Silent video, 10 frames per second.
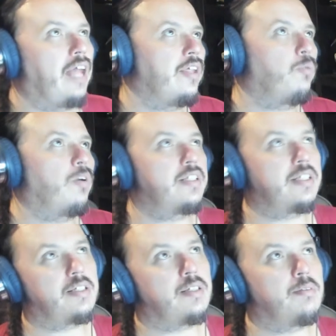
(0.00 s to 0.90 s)
then
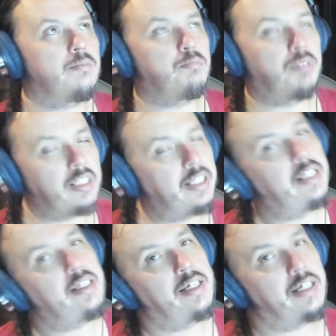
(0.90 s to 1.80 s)
once
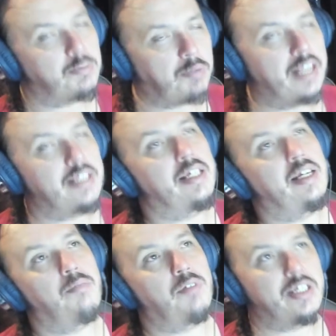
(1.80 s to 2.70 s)
Billy explains to
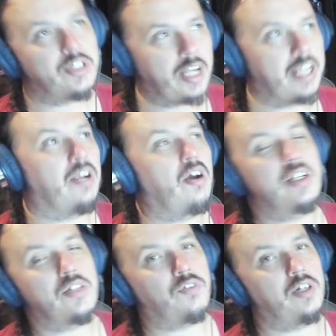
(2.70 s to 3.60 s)
him that he's checking on his
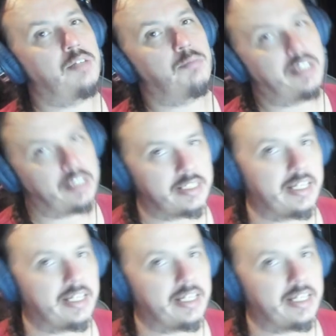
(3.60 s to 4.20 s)
friend because he